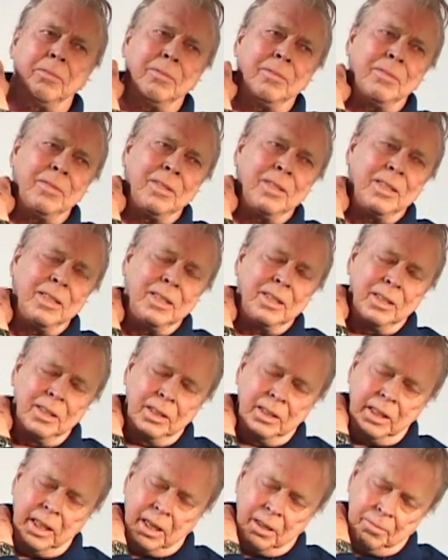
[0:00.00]
Oh, so
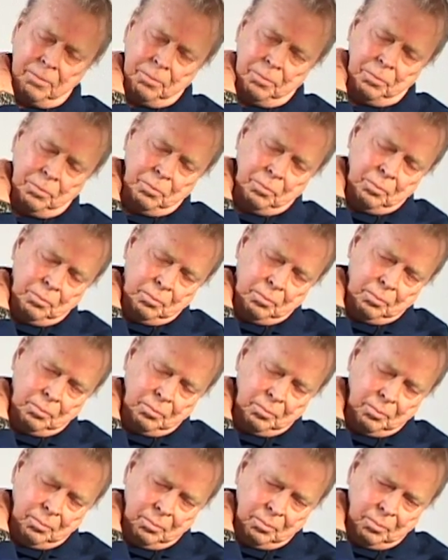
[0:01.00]
I yeah. was, yeah.
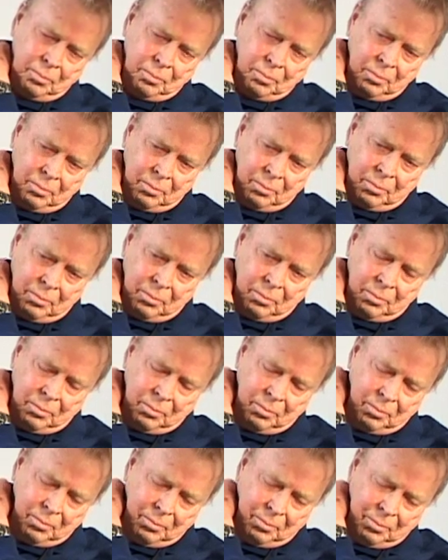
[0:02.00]
So,
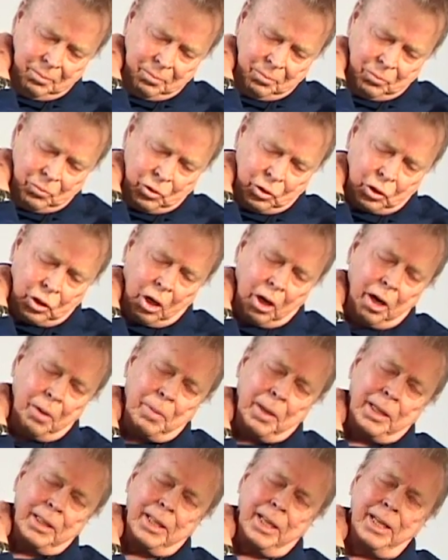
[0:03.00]
okay, so I was sorry
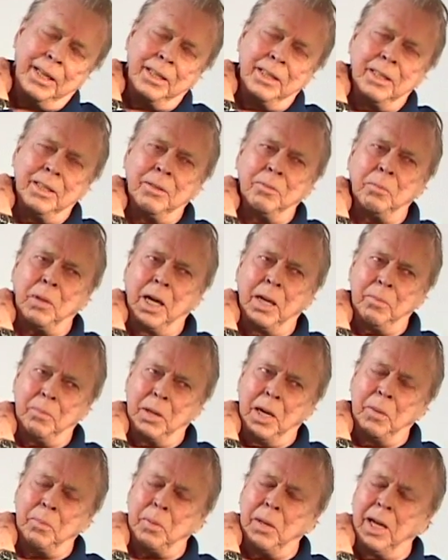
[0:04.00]
about the that. My,
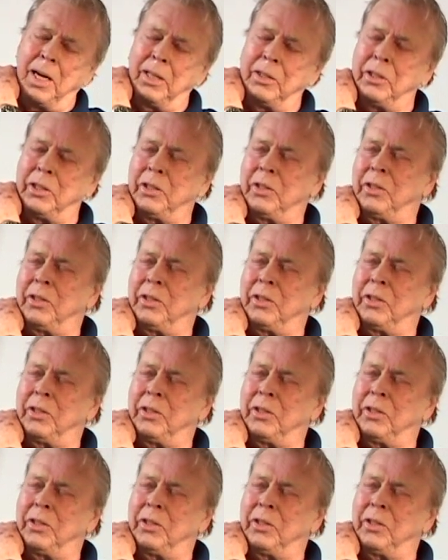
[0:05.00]
my apologies.